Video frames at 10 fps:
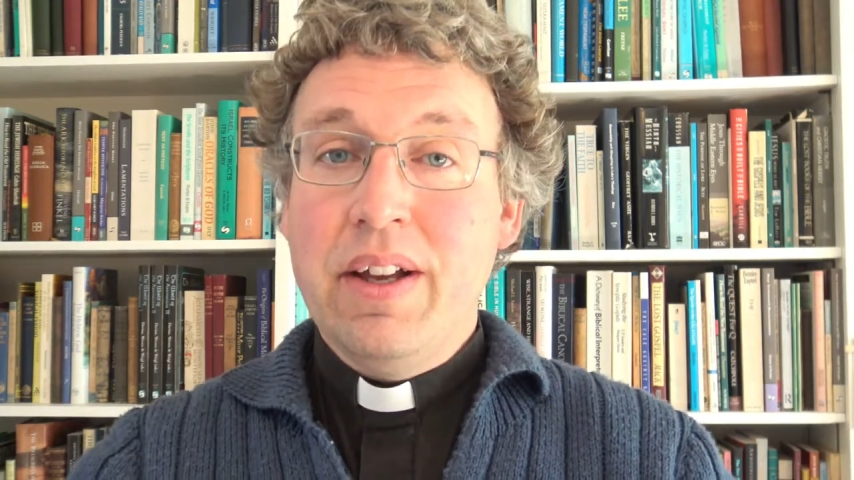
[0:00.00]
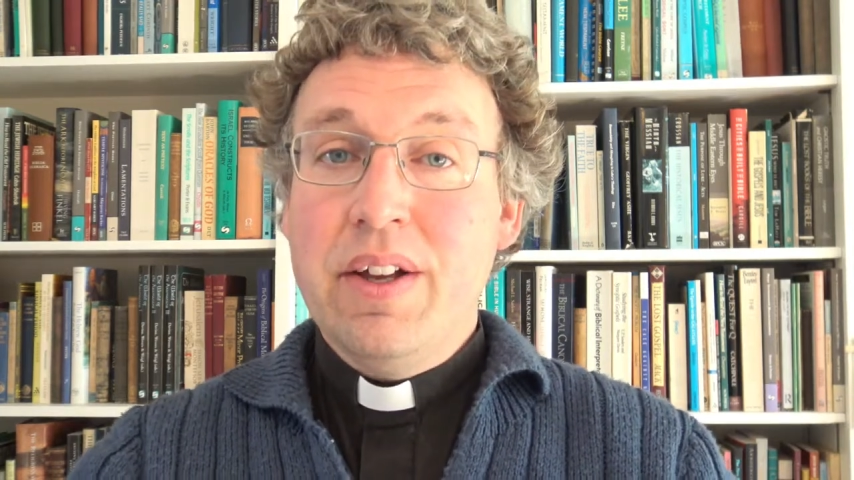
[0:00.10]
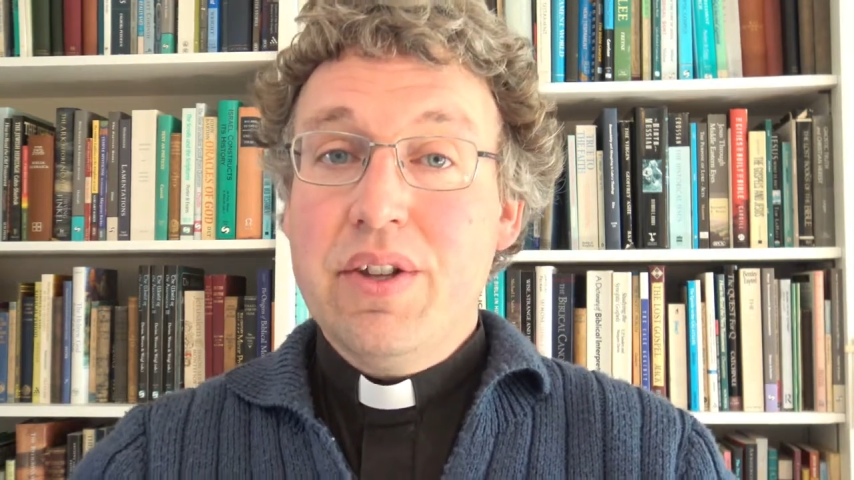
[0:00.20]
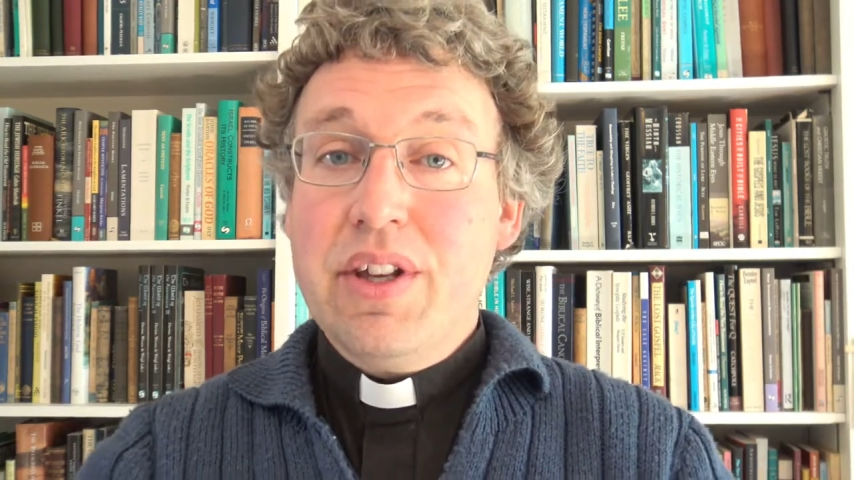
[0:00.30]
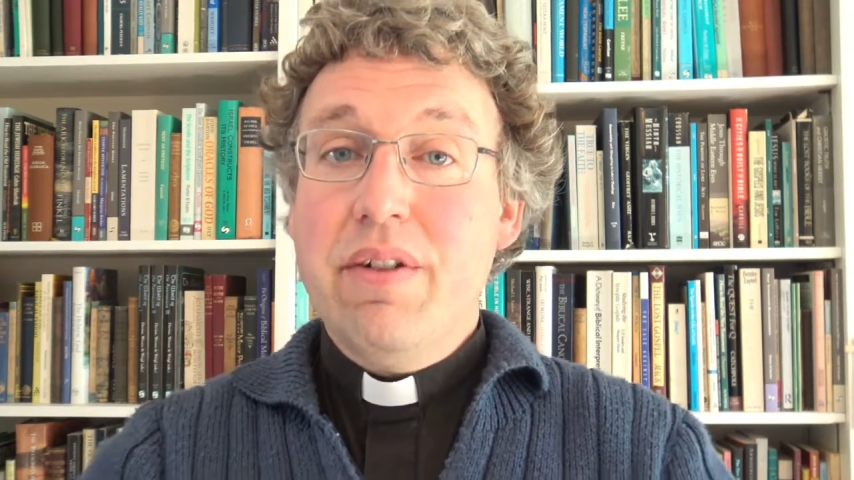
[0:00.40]

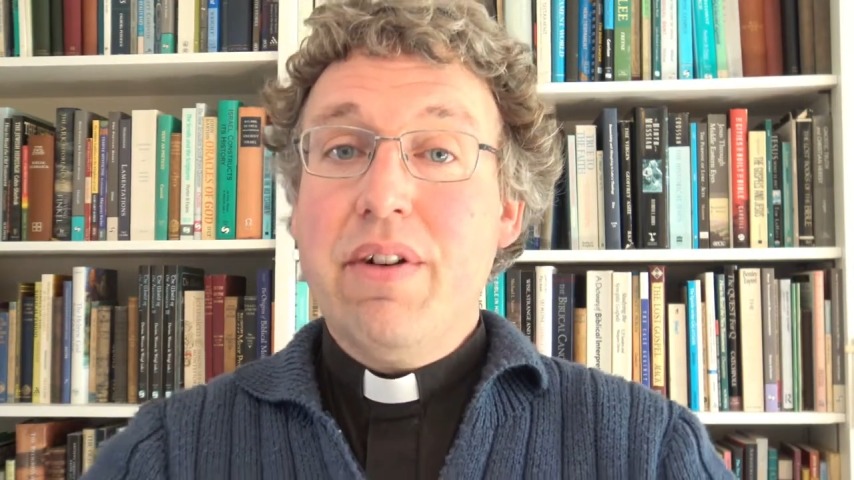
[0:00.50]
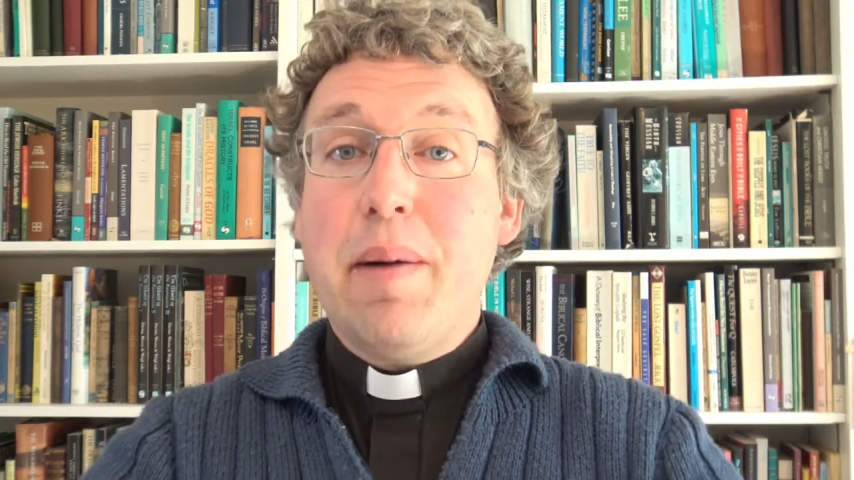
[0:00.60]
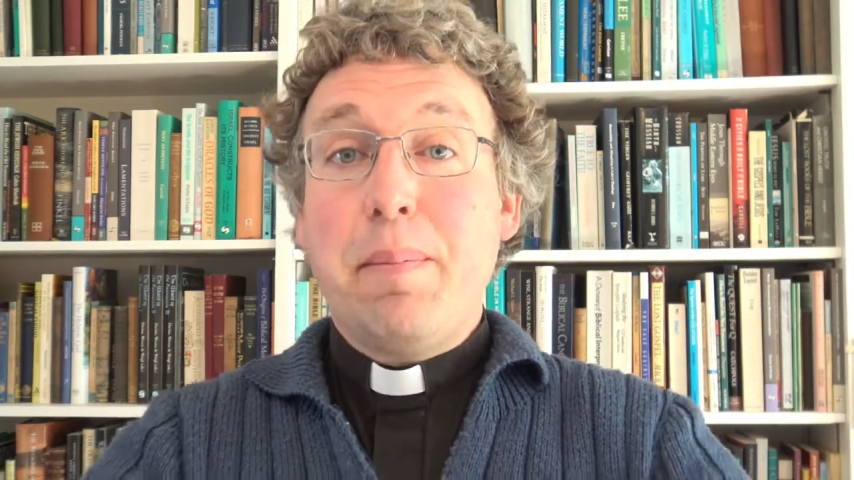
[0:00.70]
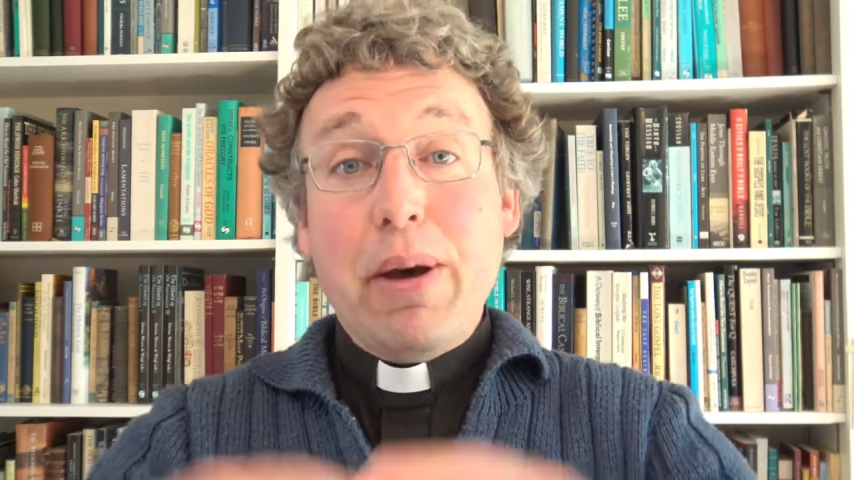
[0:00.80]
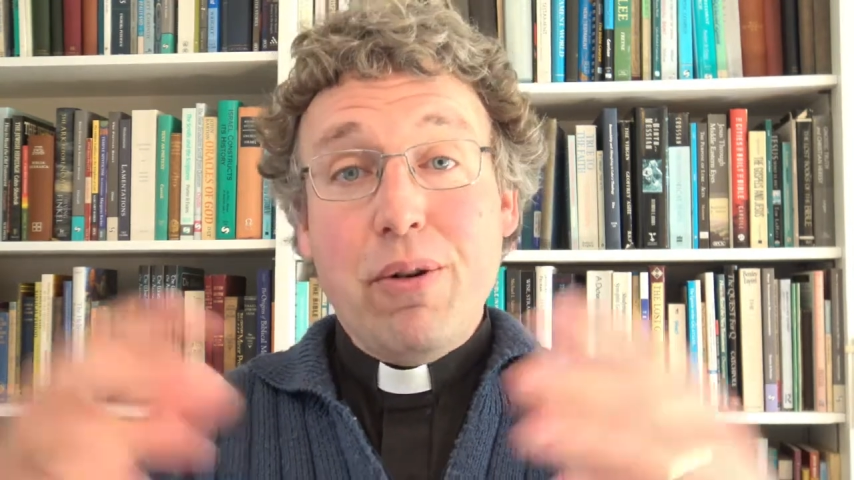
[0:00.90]
So a
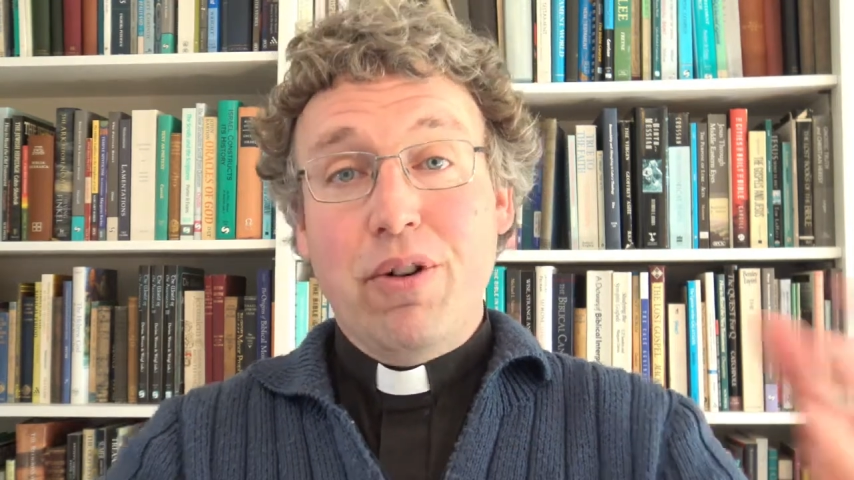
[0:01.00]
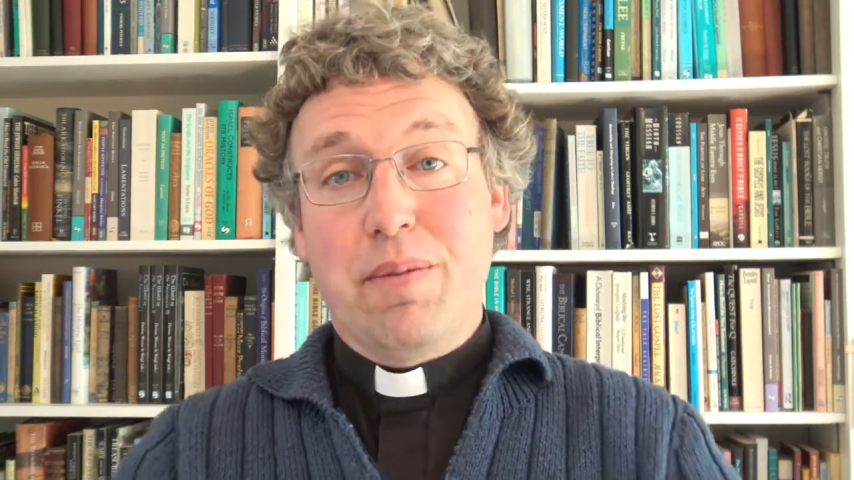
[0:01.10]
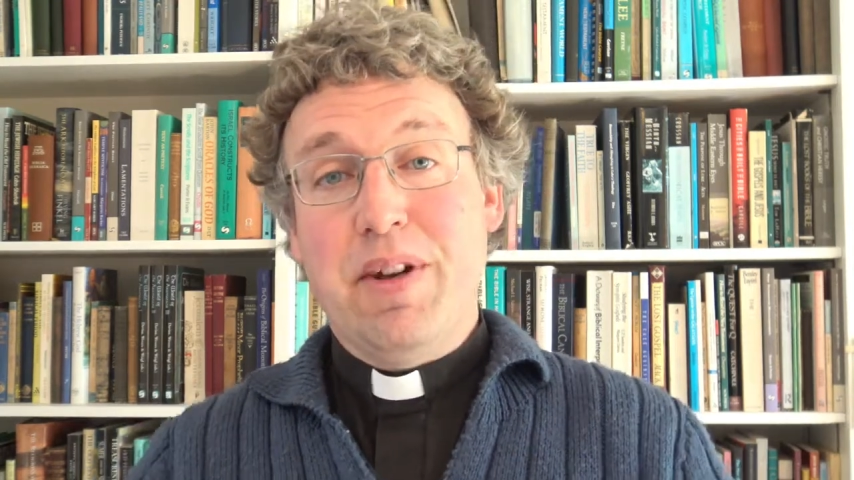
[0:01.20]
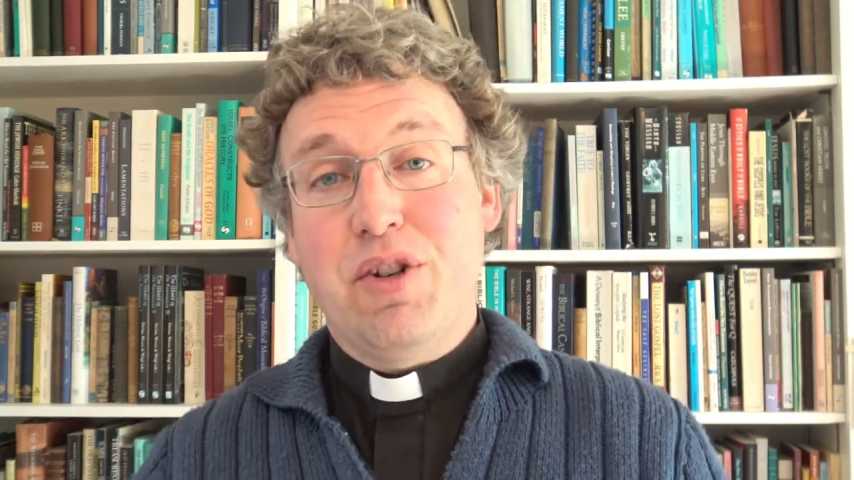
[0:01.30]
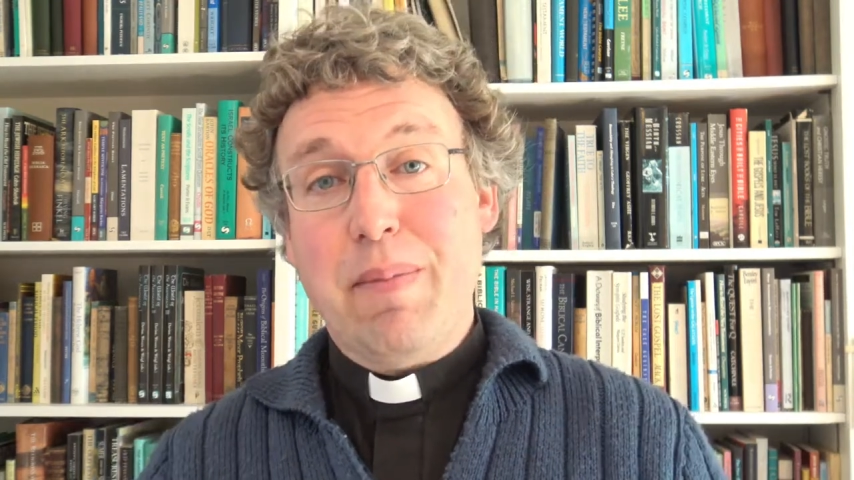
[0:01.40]

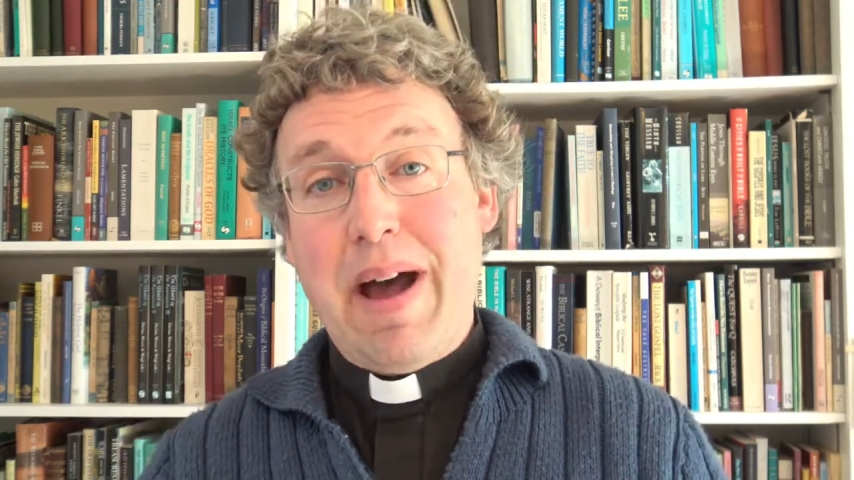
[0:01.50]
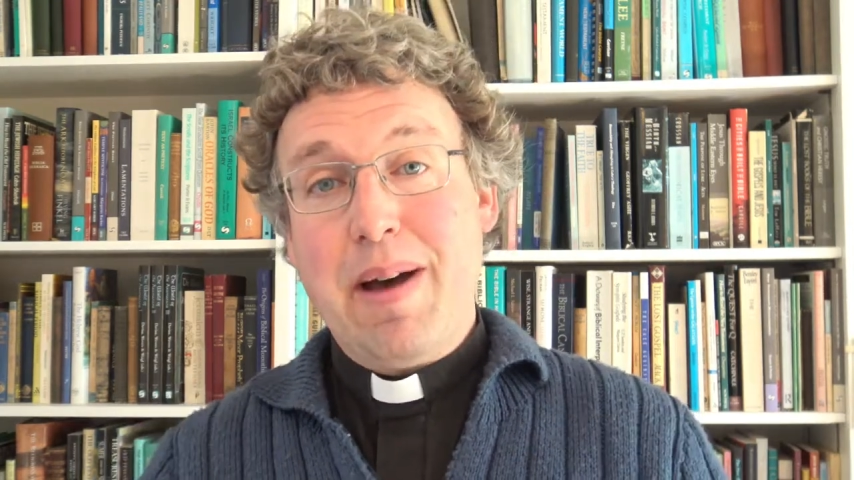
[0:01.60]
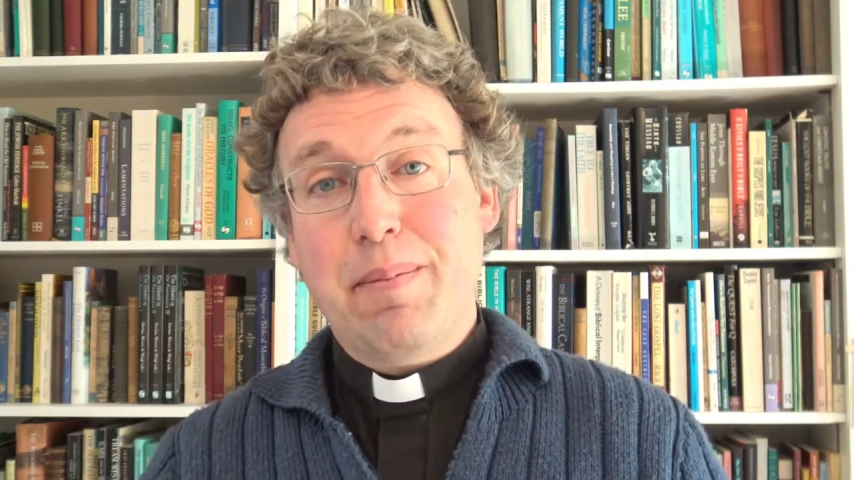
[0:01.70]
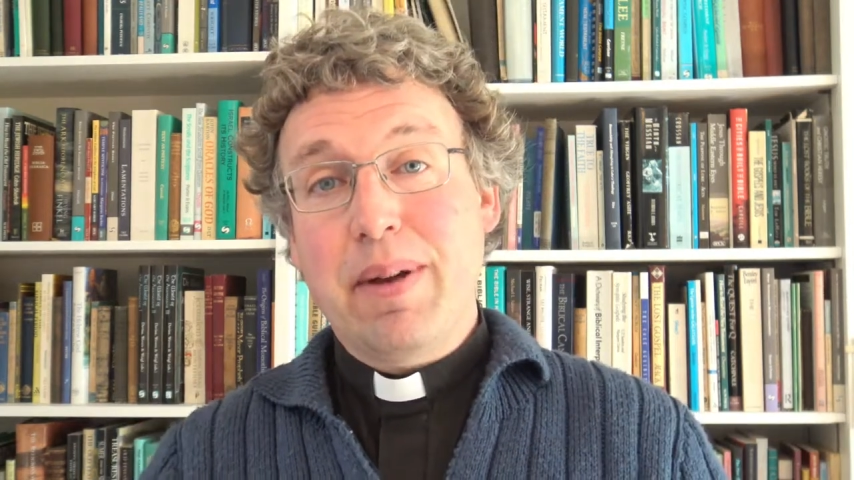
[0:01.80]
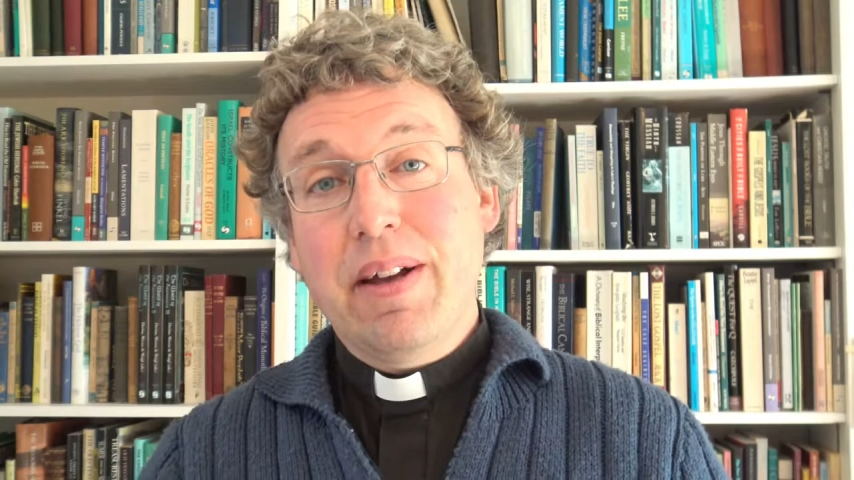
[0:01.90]
pilgrimage
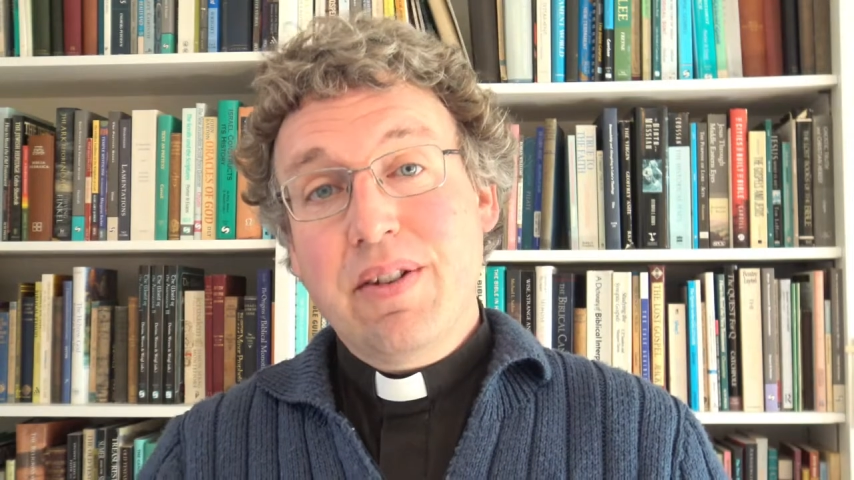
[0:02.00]
map